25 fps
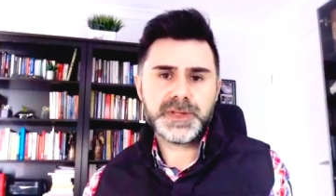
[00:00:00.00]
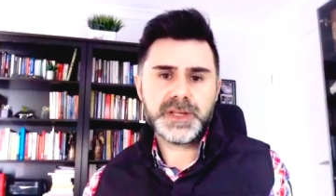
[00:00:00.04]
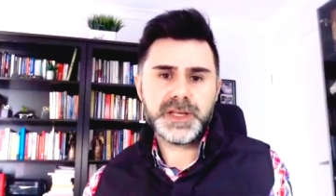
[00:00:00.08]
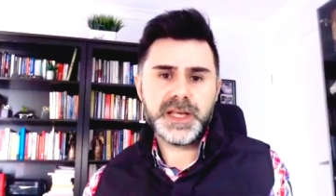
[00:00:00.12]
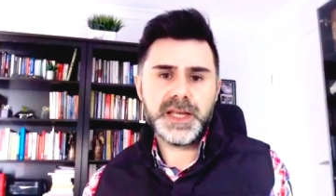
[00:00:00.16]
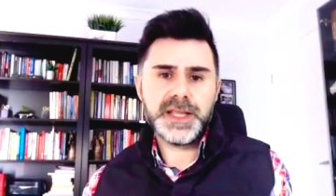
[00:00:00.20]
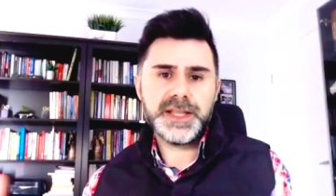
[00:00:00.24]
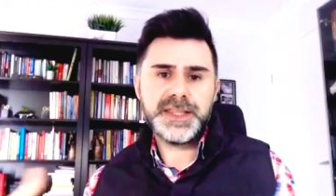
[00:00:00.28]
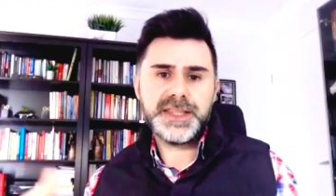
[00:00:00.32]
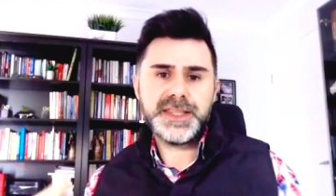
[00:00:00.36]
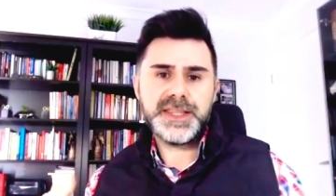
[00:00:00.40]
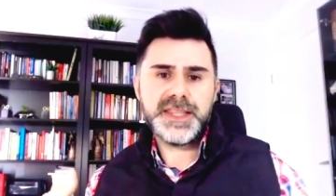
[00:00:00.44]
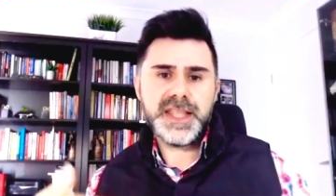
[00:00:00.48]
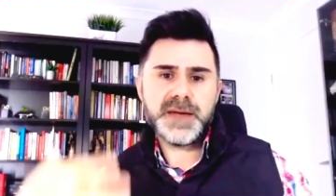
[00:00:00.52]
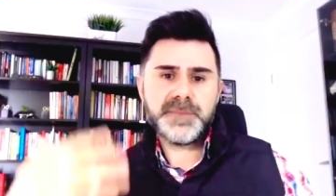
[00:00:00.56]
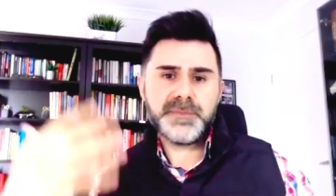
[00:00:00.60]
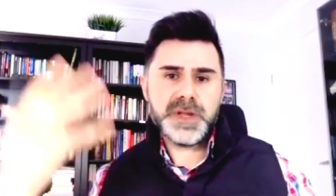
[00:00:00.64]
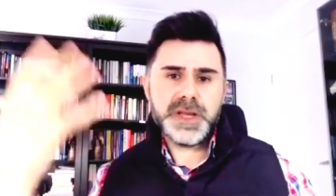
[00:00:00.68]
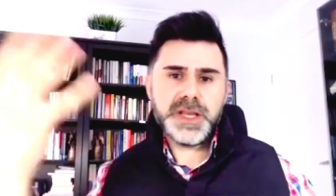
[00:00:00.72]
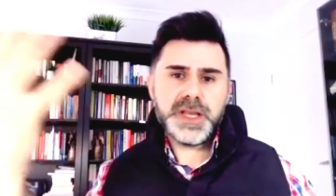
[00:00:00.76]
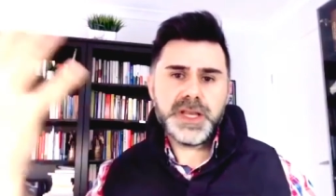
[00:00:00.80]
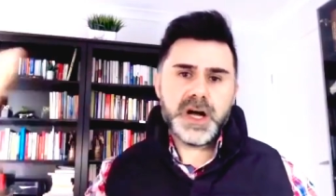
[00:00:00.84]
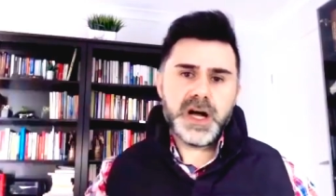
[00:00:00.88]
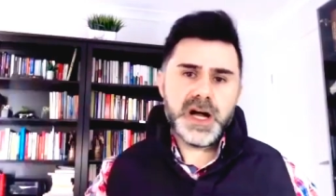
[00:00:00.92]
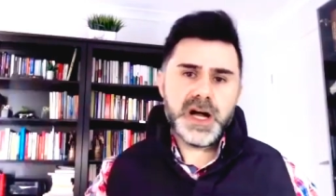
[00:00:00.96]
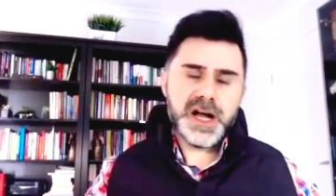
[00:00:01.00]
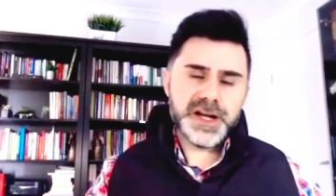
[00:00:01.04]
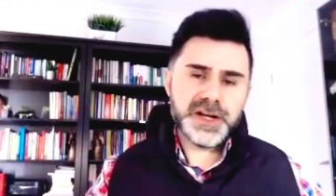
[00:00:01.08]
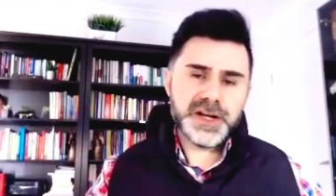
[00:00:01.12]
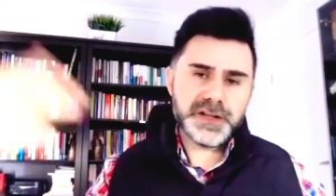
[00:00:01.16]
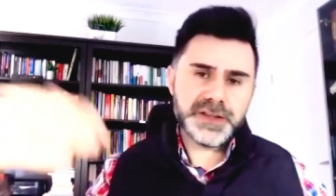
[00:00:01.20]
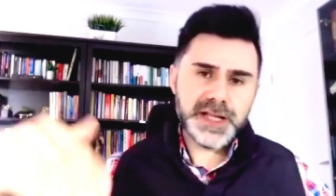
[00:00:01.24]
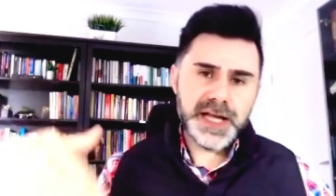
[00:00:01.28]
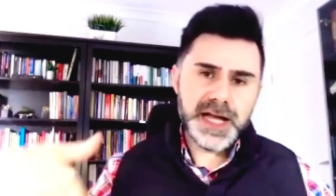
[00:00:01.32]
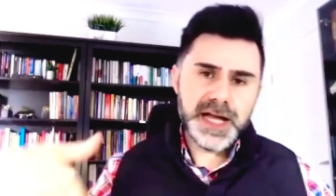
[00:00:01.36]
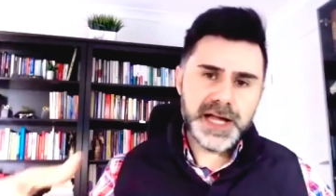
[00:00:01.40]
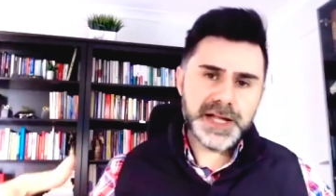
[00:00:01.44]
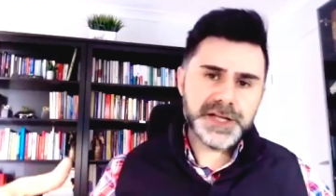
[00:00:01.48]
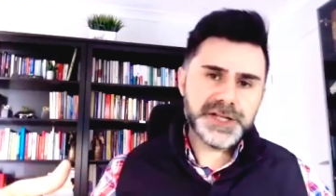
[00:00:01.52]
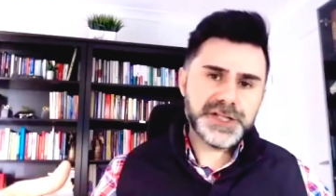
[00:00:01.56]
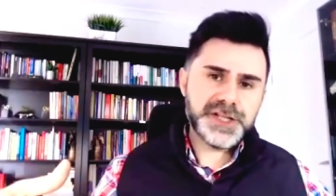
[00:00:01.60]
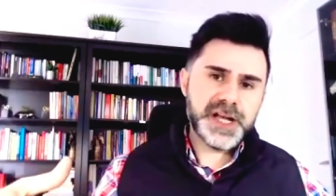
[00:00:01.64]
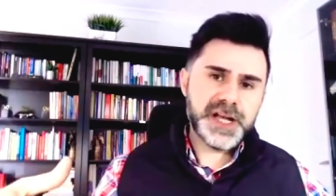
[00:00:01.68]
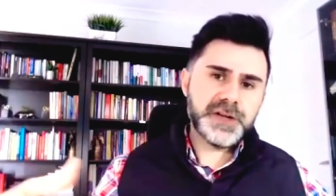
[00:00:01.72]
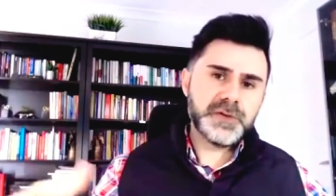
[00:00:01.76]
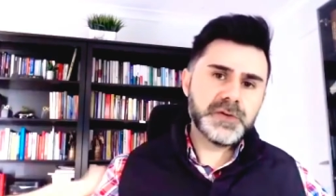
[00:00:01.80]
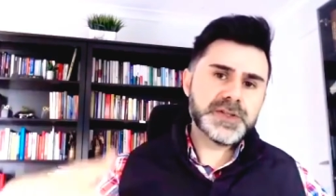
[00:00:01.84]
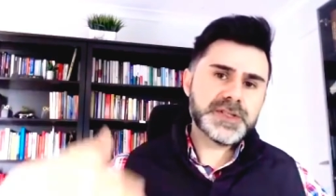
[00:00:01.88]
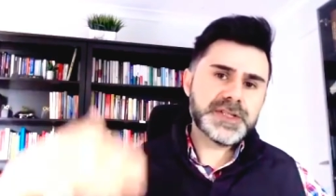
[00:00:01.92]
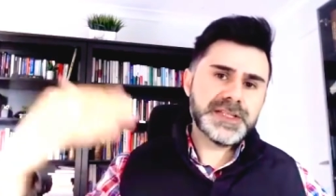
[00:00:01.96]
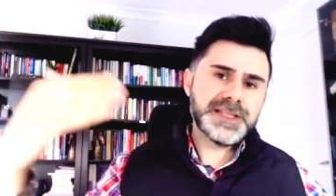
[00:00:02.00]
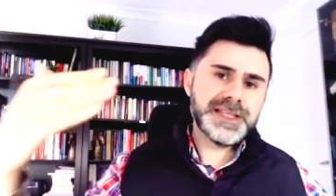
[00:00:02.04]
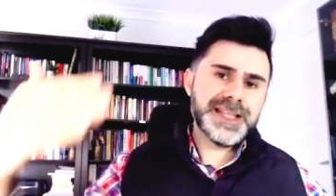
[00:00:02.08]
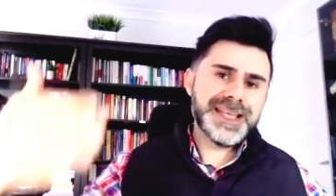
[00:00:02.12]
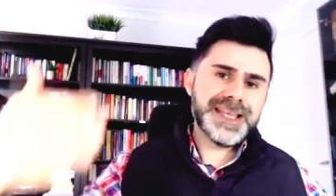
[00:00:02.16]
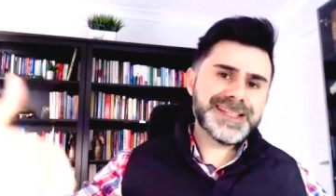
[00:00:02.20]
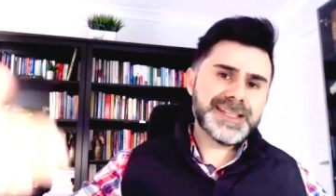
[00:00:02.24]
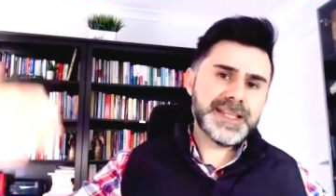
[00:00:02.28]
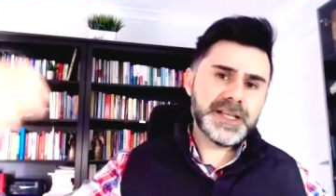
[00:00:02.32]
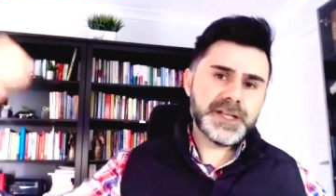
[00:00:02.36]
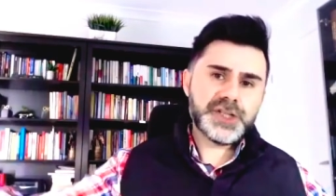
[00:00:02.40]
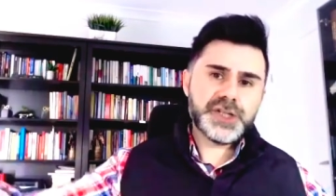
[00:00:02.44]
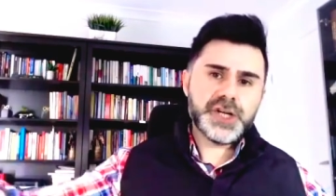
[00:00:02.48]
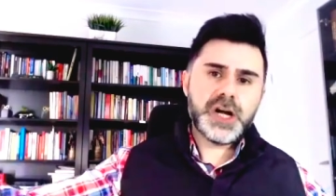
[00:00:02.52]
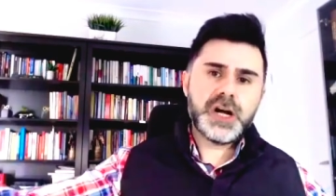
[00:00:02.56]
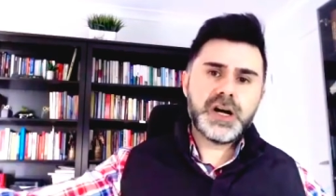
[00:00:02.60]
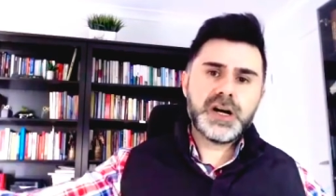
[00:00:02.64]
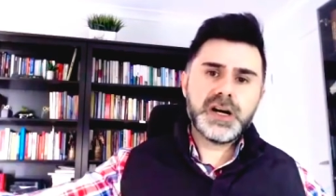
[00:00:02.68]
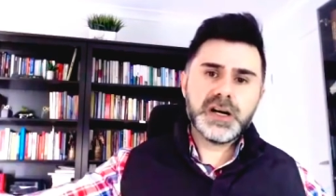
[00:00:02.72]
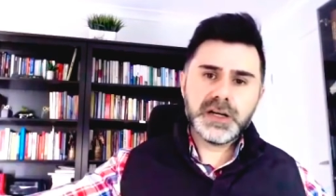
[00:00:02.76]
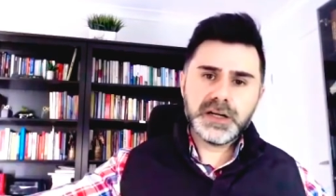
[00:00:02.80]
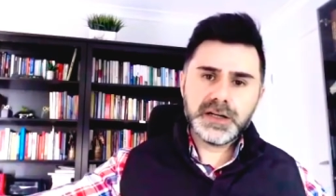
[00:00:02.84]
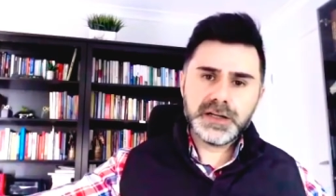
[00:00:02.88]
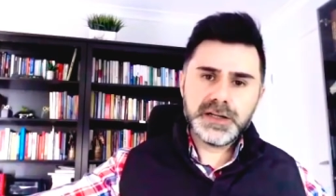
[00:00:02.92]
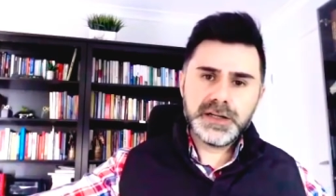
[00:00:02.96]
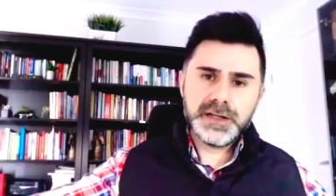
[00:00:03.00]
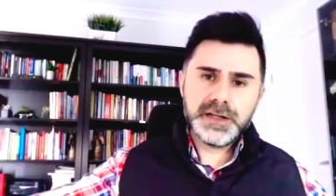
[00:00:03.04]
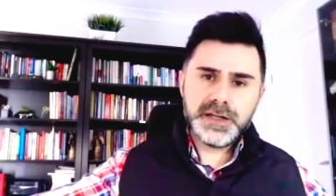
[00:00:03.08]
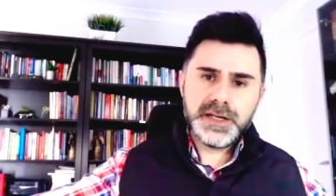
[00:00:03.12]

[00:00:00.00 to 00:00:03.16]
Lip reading: And number 9 on the heart channel is lesser Chong,